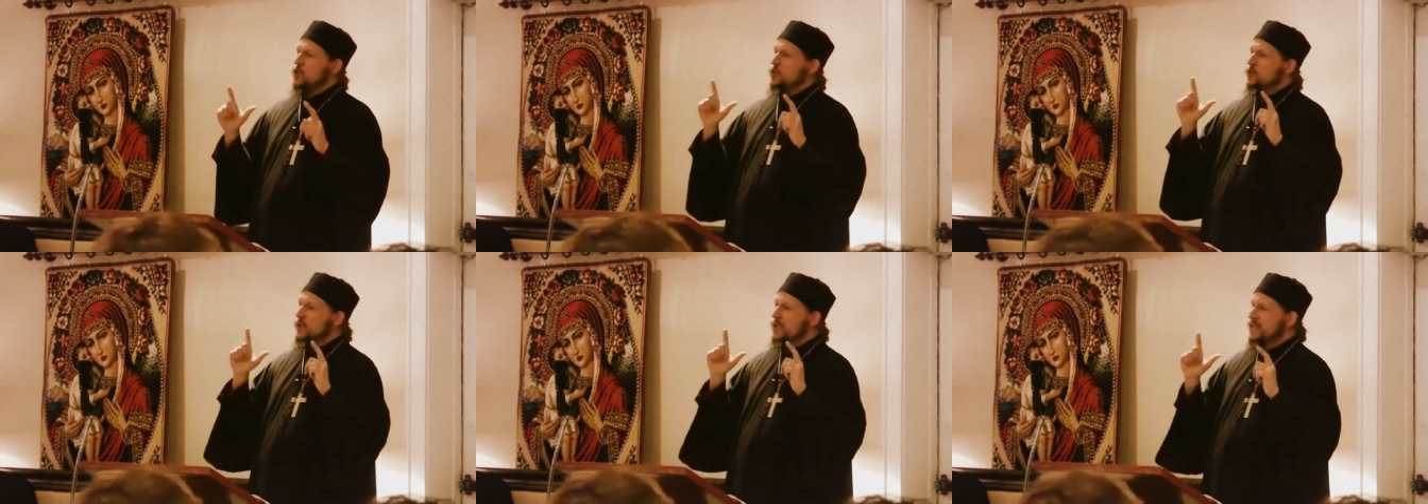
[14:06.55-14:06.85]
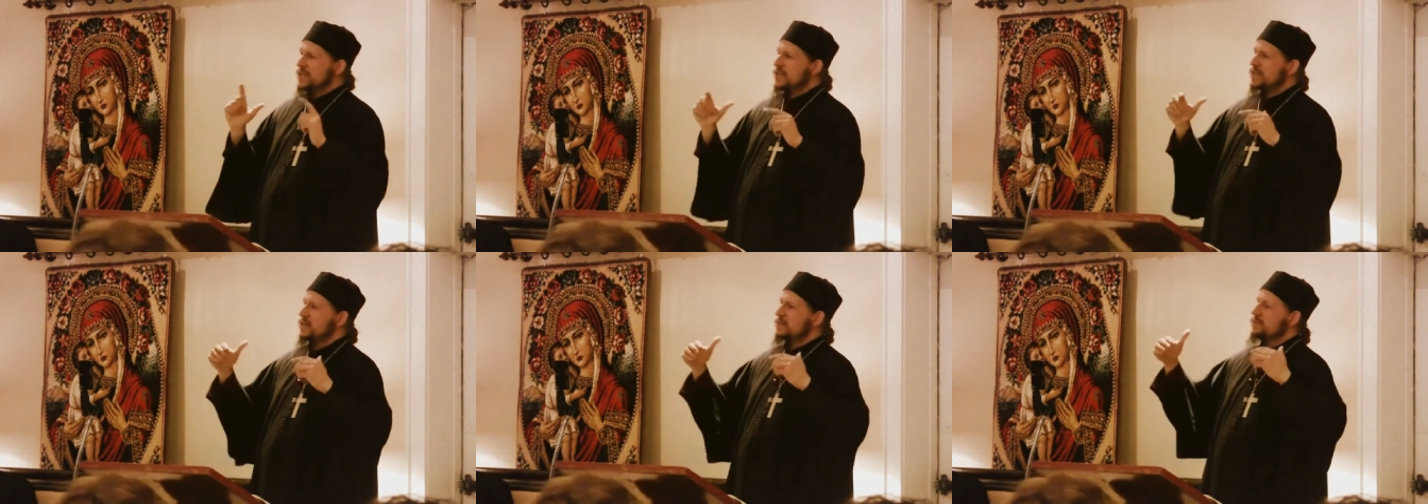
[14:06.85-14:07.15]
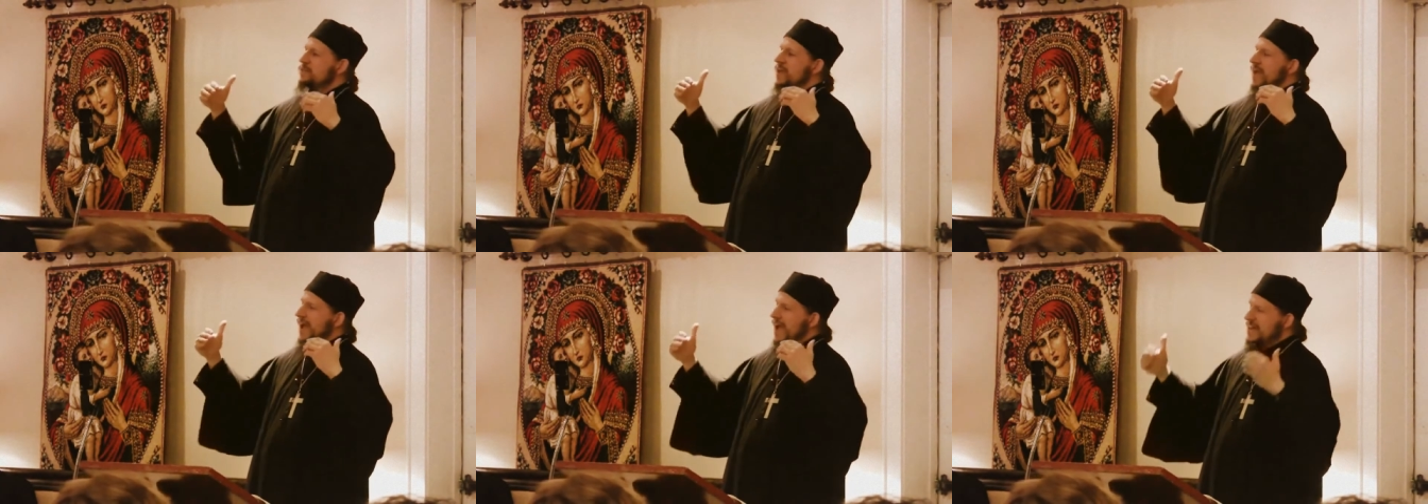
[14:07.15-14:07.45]
we need
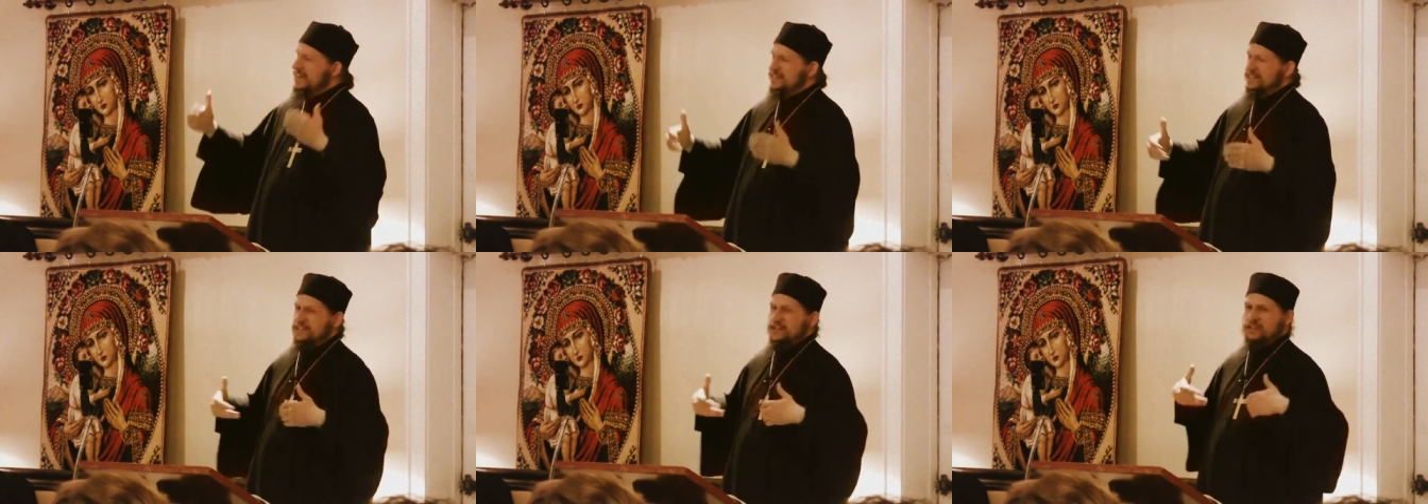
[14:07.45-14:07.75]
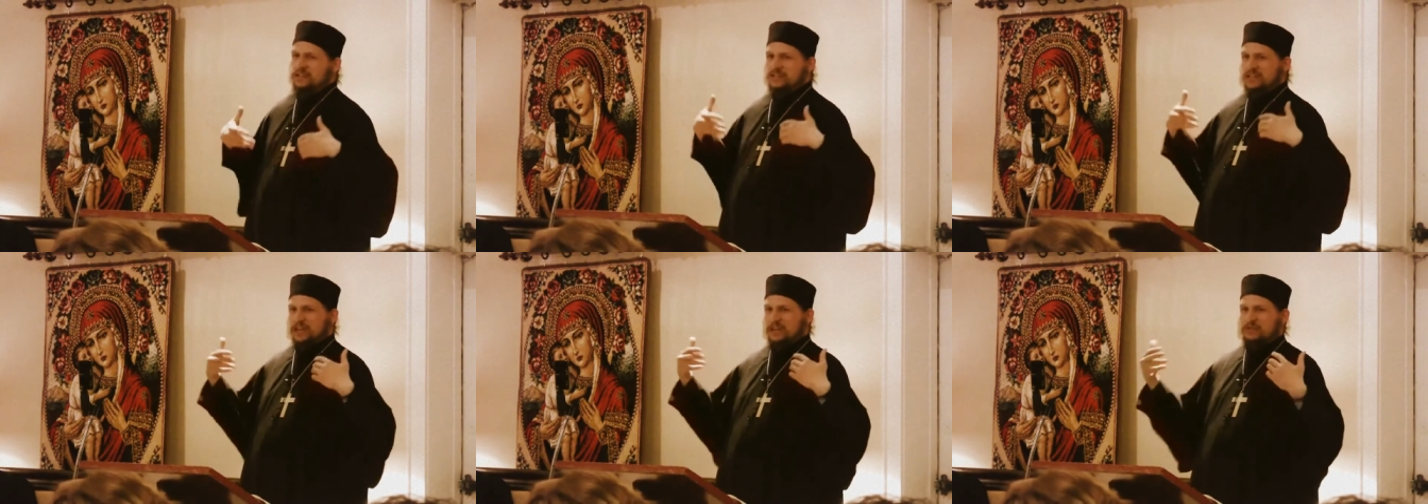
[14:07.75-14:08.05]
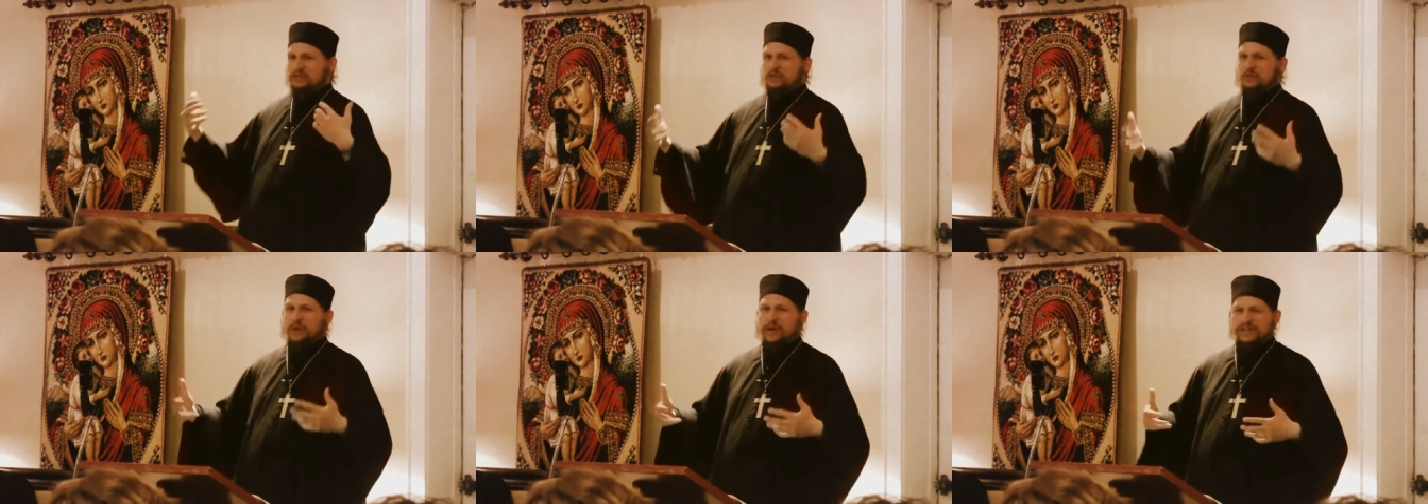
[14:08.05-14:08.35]
to be asking
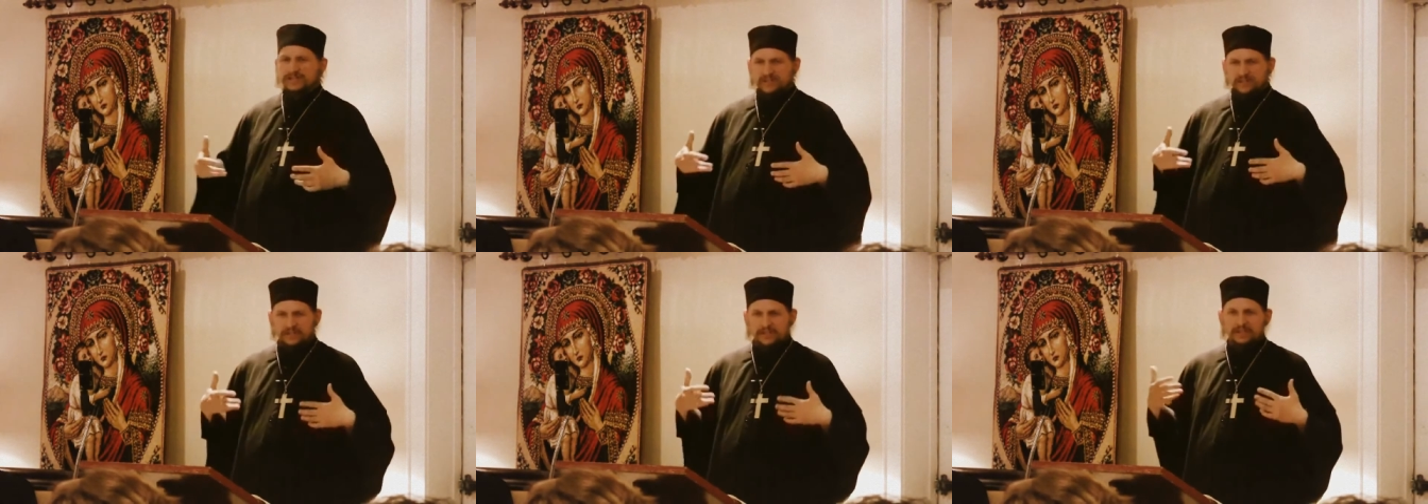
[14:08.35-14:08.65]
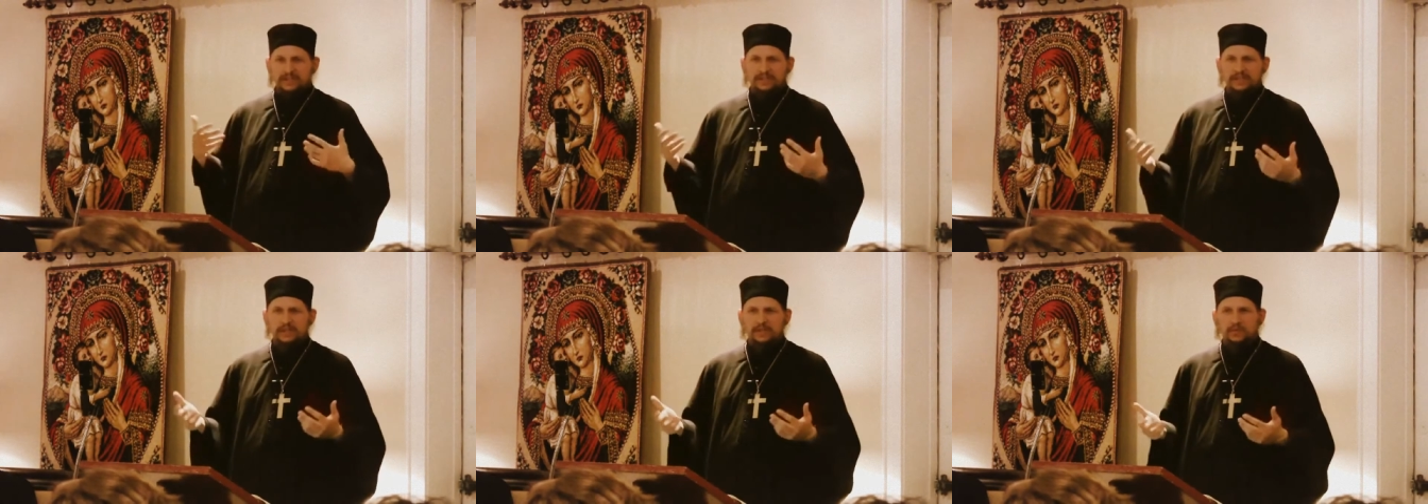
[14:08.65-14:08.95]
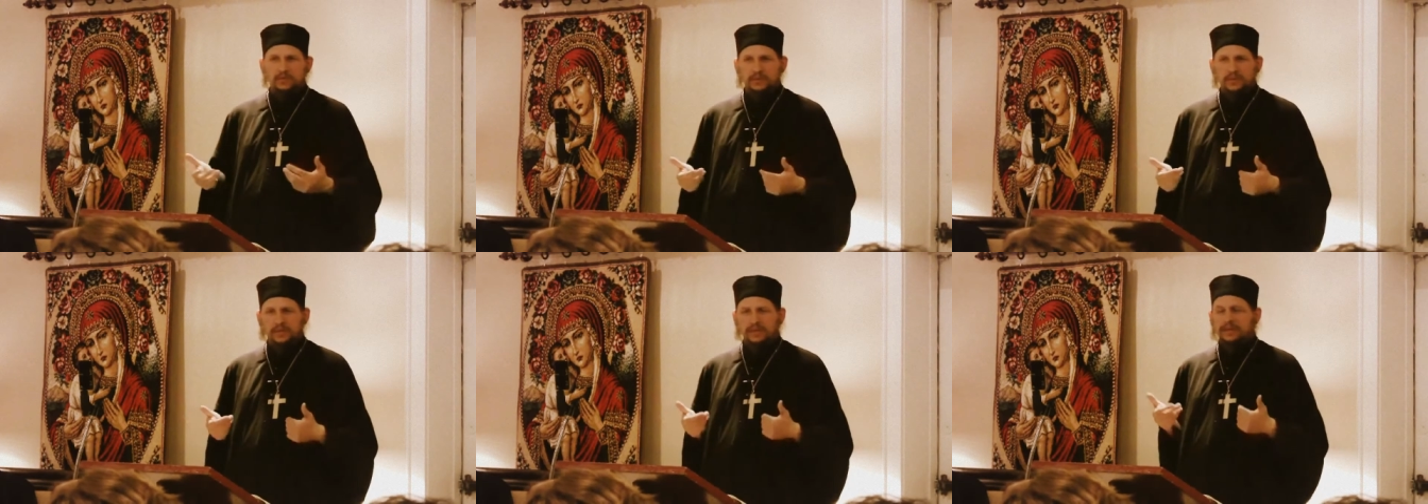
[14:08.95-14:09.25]
ourselves questions
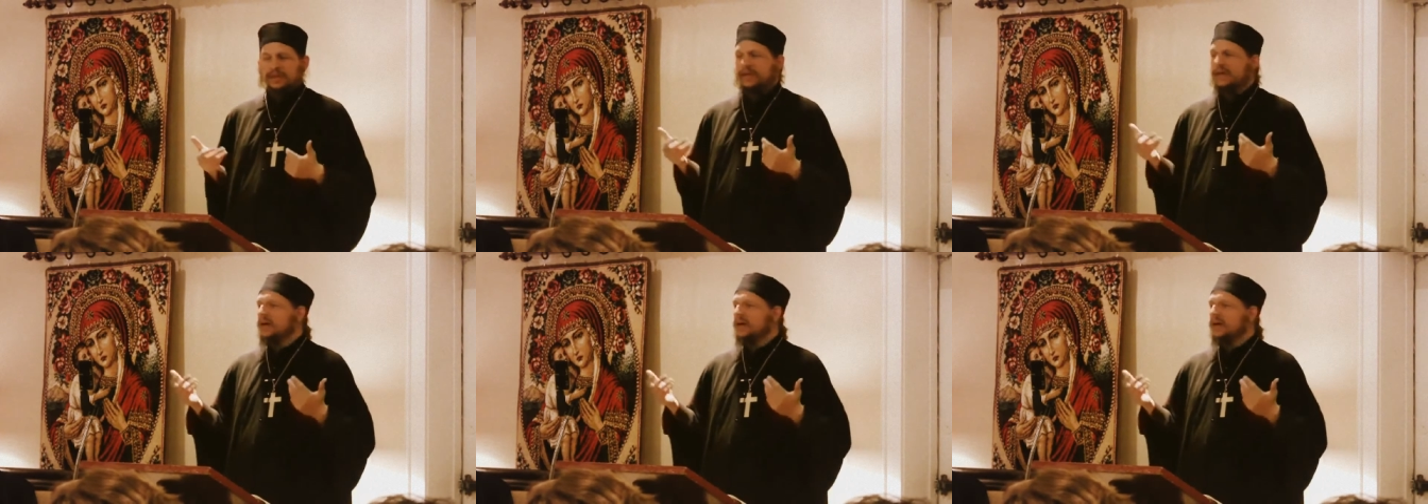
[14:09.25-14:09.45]
continually.